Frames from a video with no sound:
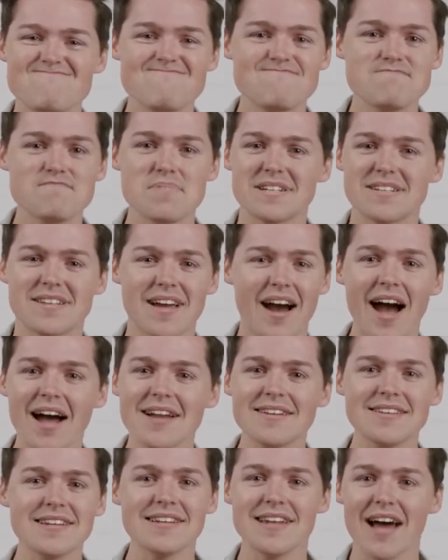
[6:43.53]
But
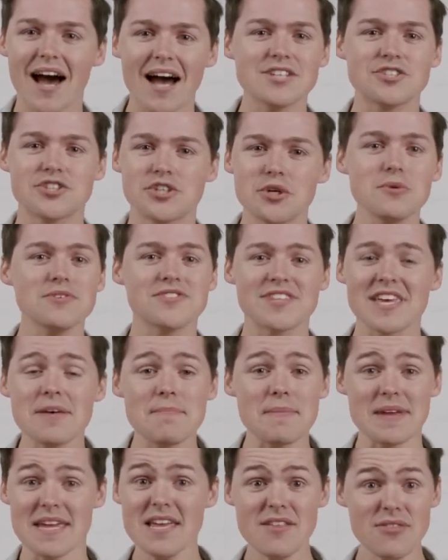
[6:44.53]
God did not choose
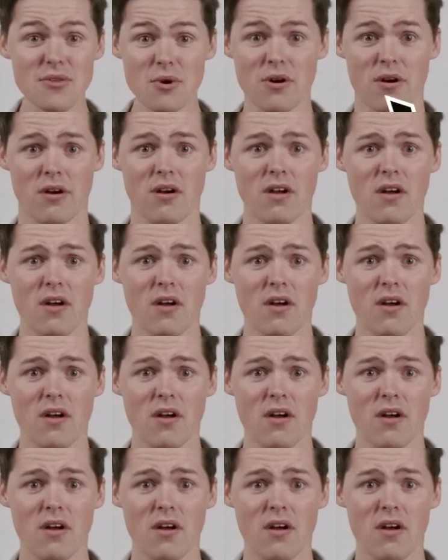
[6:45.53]
him either.